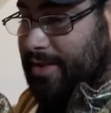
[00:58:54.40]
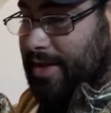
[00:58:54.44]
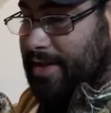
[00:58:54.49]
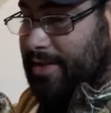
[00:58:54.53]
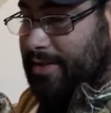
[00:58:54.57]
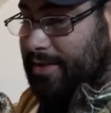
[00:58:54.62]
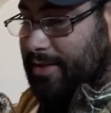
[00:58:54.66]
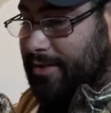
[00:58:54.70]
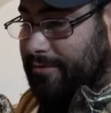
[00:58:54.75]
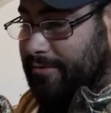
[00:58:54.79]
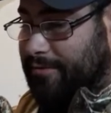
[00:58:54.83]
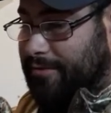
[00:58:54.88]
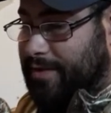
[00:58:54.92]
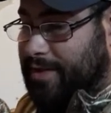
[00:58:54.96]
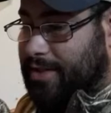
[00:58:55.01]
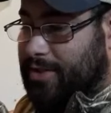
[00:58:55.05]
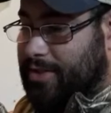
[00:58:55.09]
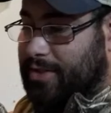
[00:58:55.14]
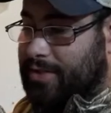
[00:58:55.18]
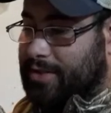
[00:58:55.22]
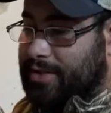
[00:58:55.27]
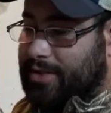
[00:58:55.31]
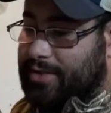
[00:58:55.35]
has
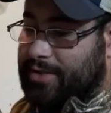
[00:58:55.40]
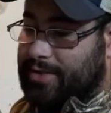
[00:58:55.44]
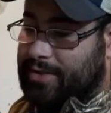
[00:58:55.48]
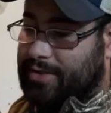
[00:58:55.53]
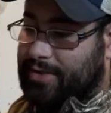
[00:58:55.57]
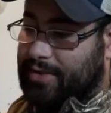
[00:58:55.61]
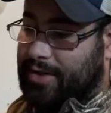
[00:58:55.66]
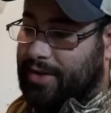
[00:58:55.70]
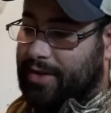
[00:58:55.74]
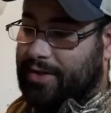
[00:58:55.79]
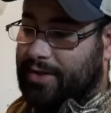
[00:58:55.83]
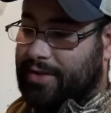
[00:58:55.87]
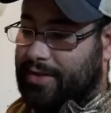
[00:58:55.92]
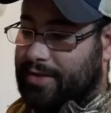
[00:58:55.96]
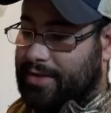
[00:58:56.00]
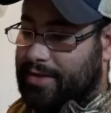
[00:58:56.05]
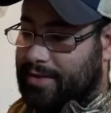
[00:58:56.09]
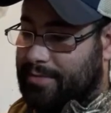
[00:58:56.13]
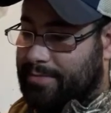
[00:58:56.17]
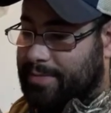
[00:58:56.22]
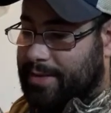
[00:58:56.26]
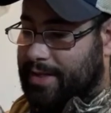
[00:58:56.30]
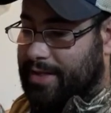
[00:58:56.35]
officially started
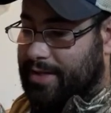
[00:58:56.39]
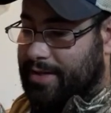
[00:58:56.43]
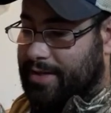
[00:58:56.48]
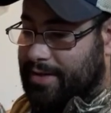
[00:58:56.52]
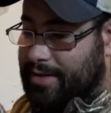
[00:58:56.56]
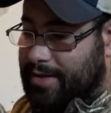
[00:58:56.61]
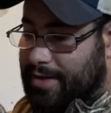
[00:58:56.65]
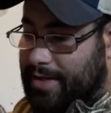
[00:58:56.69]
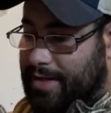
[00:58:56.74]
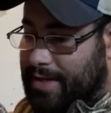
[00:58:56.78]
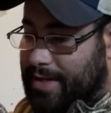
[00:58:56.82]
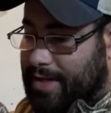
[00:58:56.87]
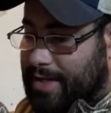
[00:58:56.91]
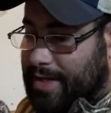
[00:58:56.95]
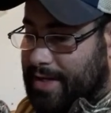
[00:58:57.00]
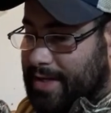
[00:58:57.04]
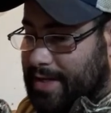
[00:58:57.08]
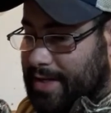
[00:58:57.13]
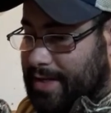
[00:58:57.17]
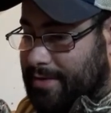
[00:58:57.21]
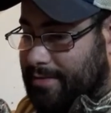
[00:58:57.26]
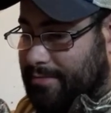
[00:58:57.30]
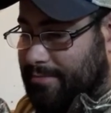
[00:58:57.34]
up here,
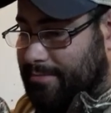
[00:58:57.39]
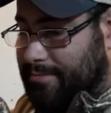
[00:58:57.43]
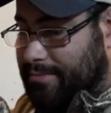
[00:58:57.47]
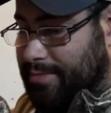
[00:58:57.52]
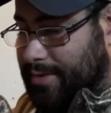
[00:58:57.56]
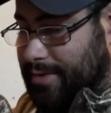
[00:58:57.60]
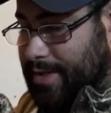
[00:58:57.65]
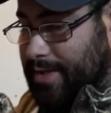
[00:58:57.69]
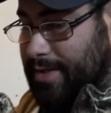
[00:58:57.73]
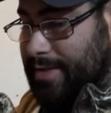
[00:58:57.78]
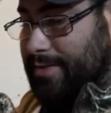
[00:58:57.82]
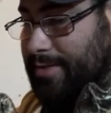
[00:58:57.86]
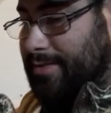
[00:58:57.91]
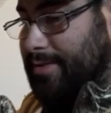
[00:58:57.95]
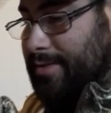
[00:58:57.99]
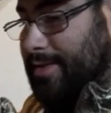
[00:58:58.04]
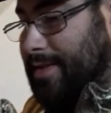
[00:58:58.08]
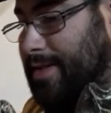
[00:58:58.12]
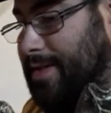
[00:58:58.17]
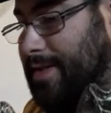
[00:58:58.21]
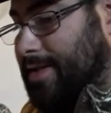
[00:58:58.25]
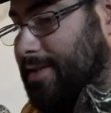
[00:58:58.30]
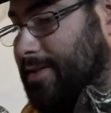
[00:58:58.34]
but
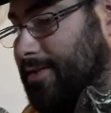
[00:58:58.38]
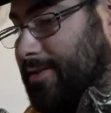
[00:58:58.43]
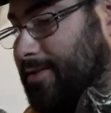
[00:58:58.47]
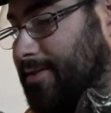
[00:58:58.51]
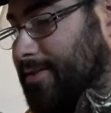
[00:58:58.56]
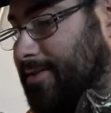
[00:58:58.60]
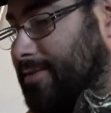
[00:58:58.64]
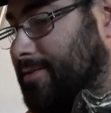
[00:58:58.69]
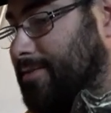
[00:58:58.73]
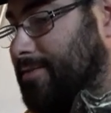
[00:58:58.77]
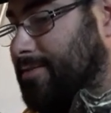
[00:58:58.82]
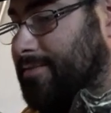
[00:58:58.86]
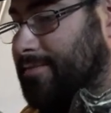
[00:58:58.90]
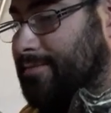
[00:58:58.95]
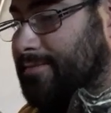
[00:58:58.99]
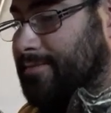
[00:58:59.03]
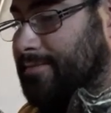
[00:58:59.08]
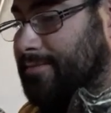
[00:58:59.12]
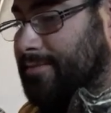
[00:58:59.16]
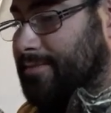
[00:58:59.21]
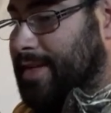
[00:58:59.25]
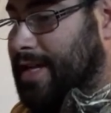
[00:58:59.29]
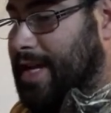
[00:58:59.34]
I just
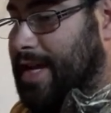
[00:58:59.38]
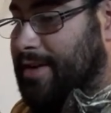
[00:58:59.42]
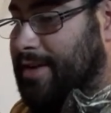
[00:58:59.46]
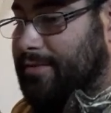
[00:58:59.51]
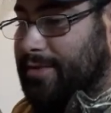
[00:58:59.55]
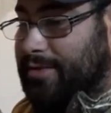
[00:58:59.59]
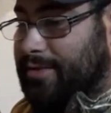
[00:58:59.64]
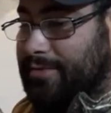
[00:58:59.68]
haven't